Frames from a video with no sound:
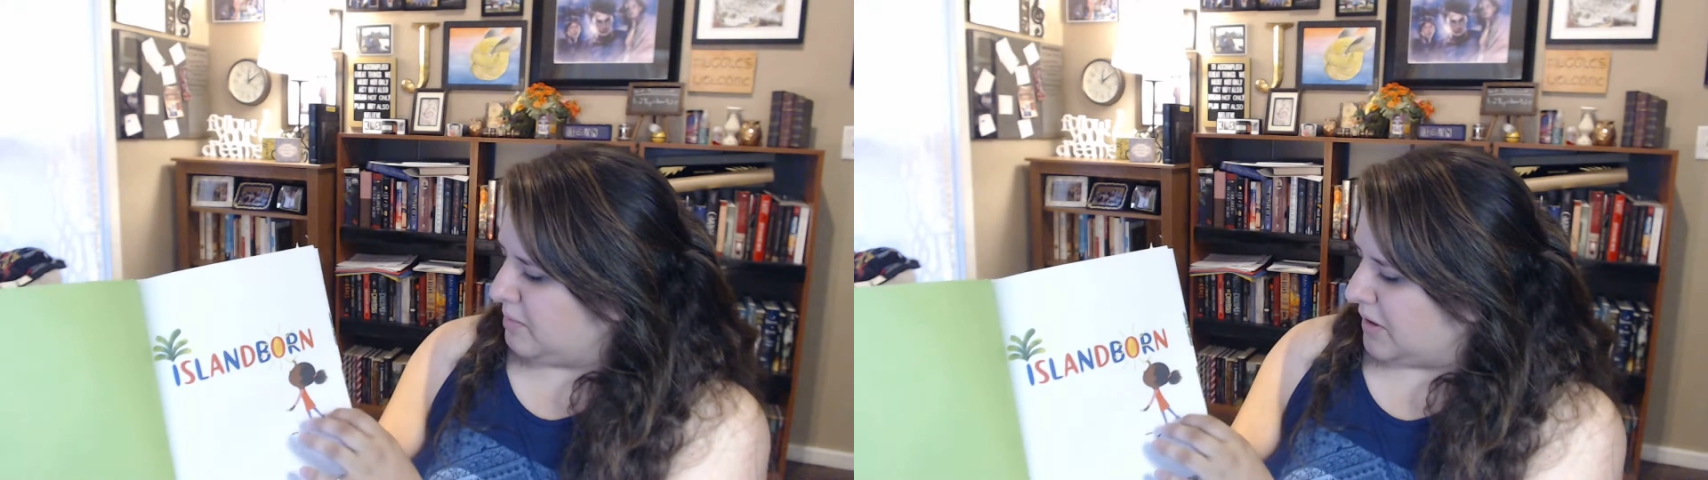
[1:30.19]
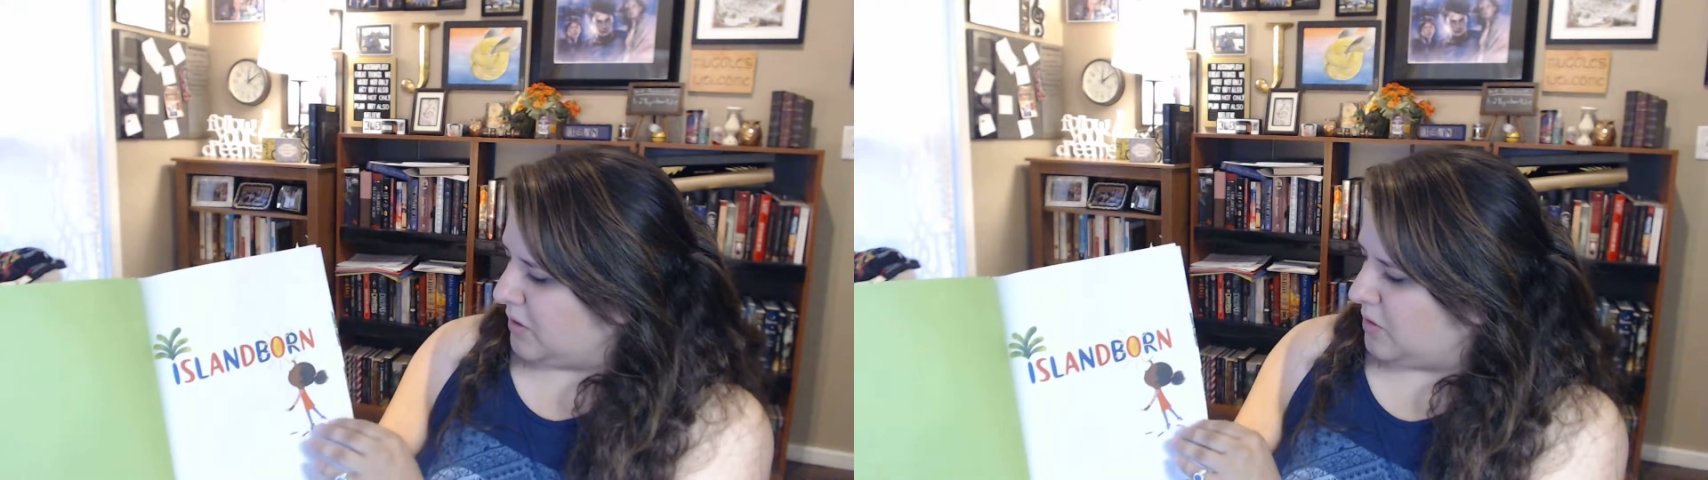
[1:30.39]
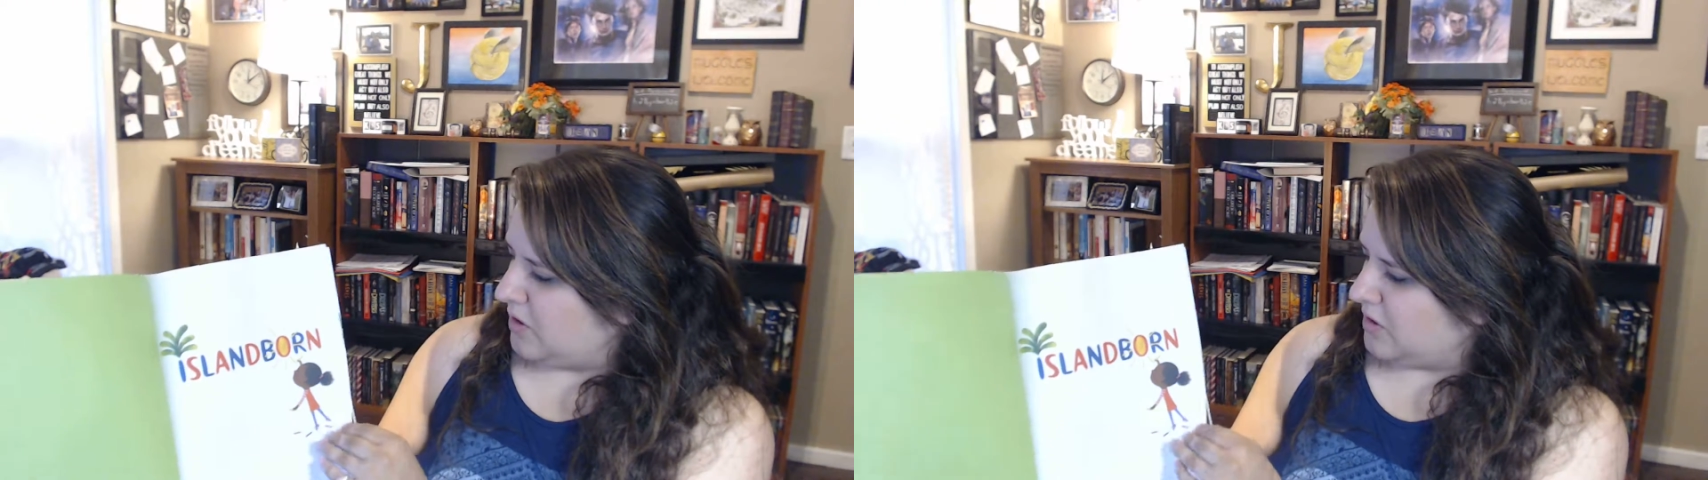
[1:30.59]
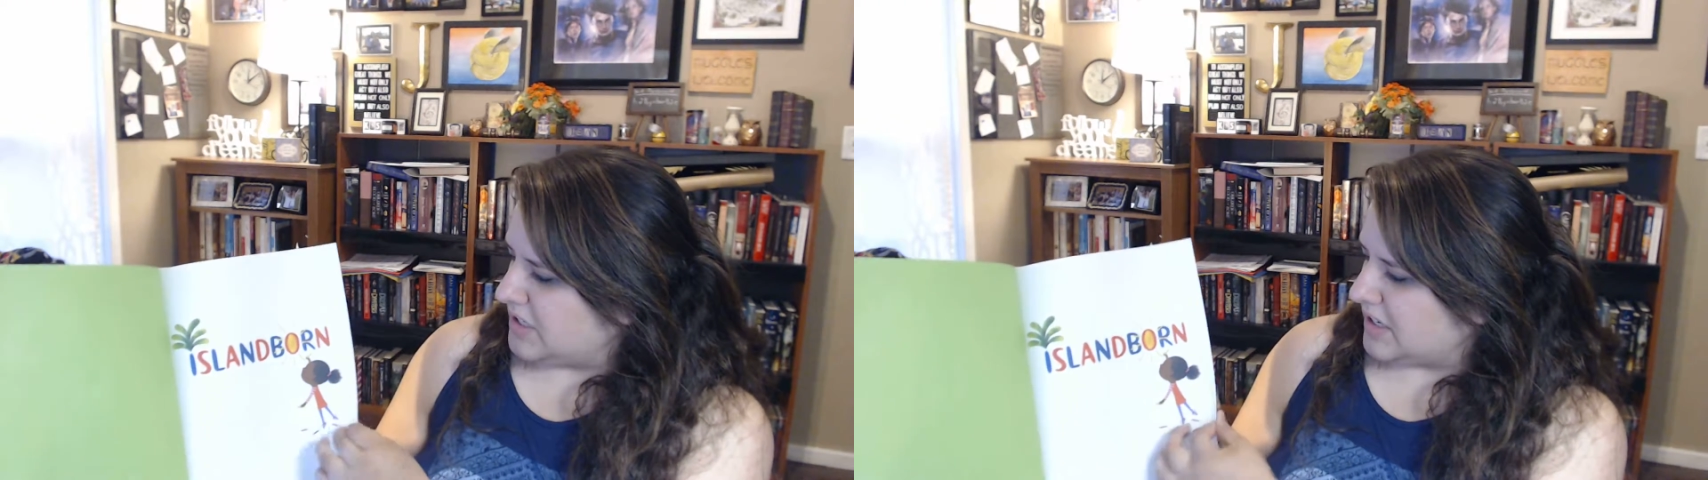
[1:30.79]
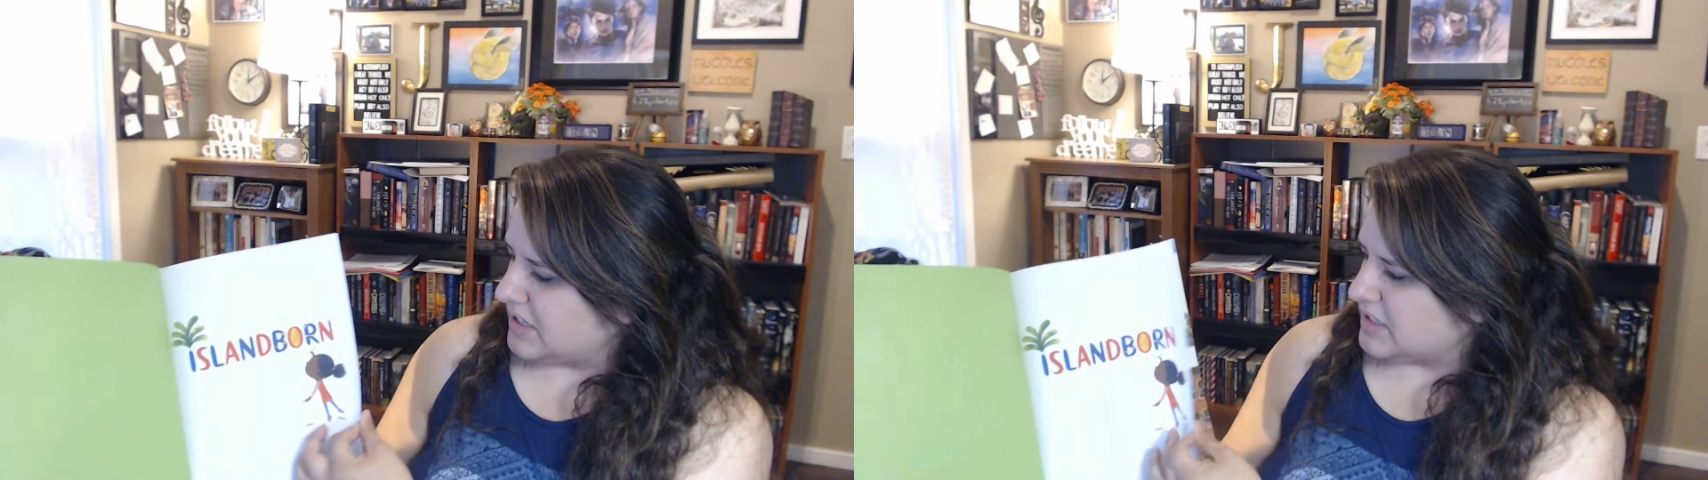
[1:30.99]
by Junot
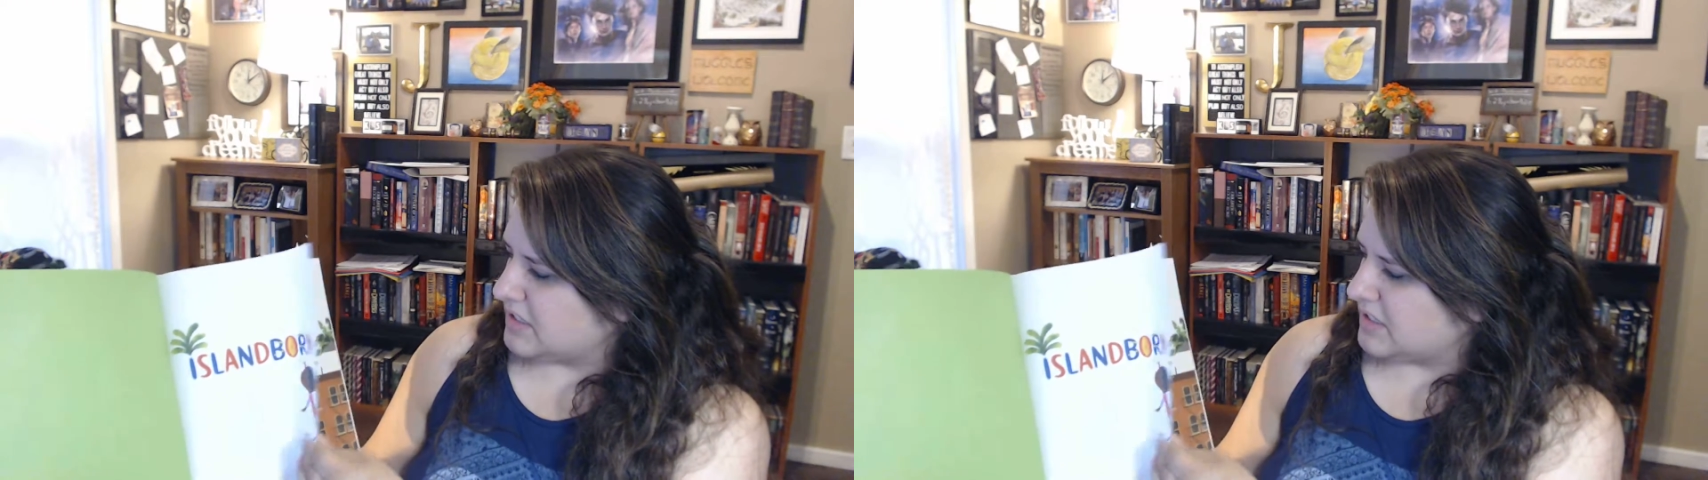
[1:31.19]
Diaz.